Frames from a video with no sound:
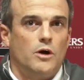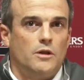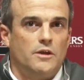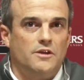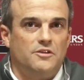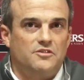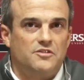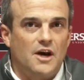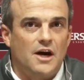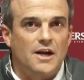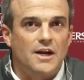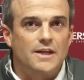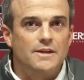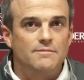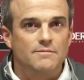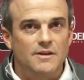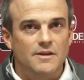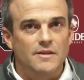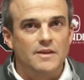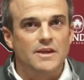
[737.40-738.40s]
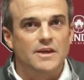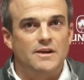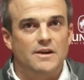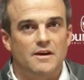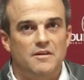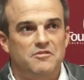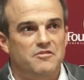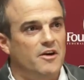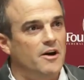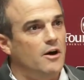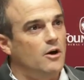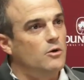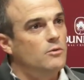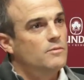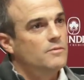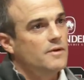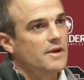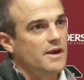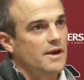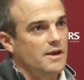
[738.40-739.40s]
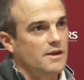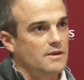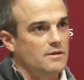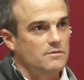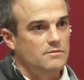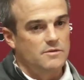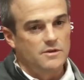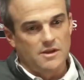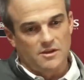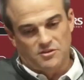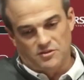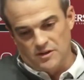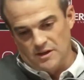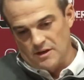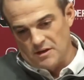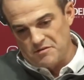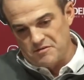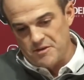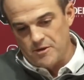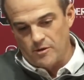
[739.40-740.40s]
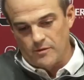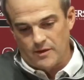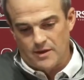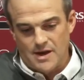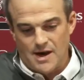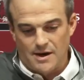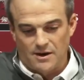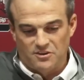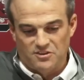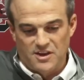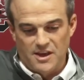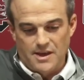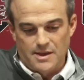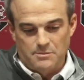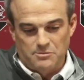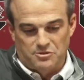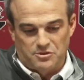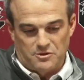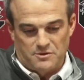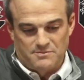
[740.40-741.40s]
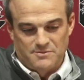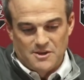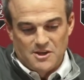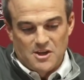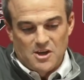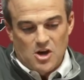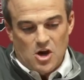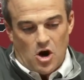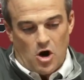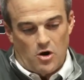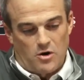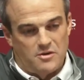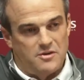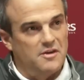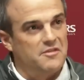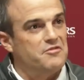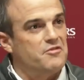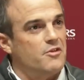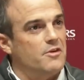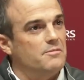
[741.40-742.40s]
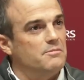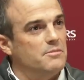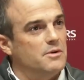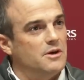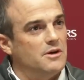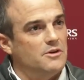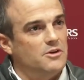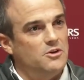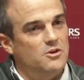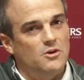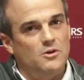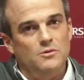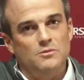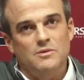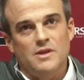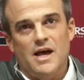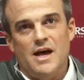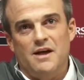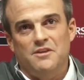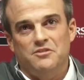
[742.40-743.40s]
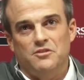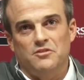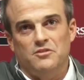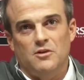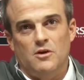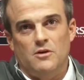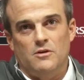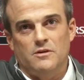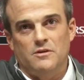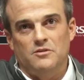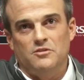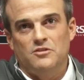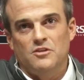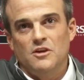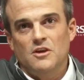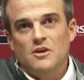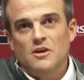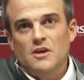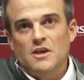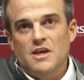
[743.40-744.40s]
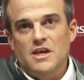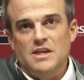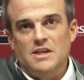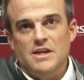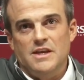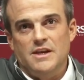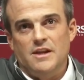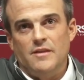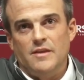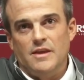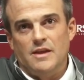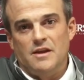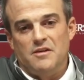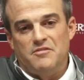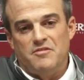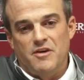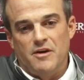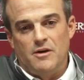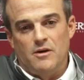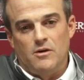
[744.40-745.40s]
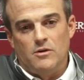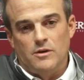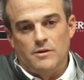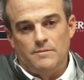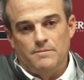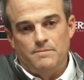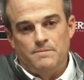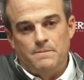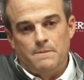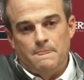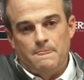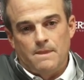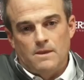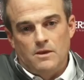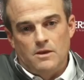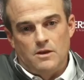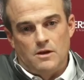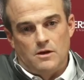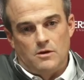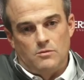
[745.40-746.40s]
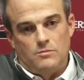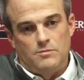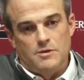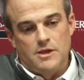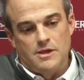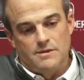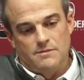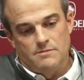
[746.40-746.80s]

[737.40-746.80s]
Well, he's done it in the NFL. And, yes, the NFL and the college games are different. But you don't last as long as he did in the NFL and, you know,